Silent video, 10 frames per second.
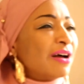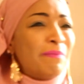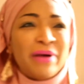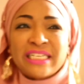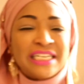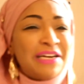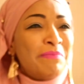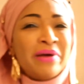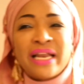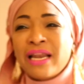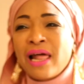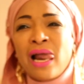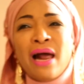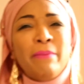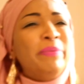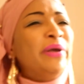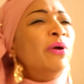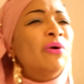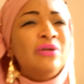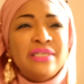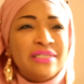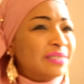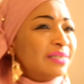compassionate man beyond,